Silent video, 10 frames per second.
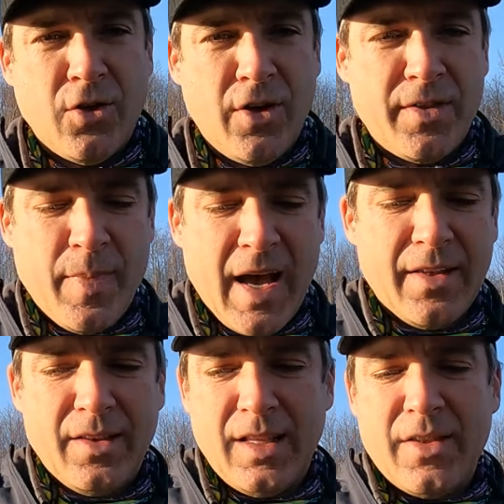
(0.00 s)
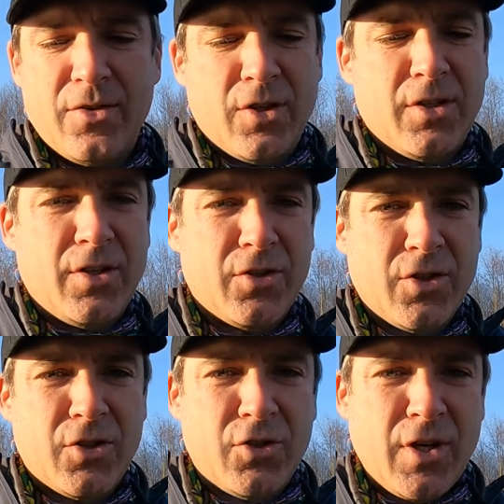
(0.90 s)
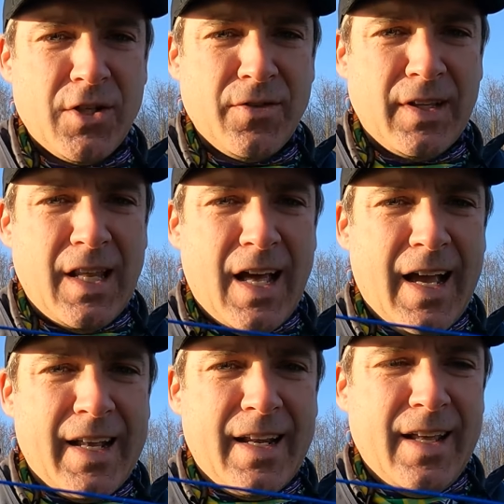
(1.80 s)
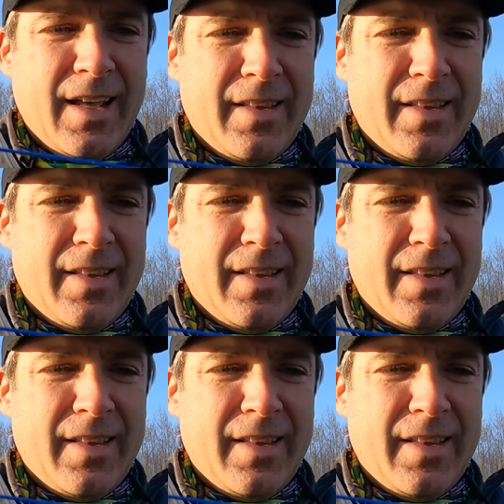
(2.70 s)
So at the back of the line, there's a there's a stretch of the line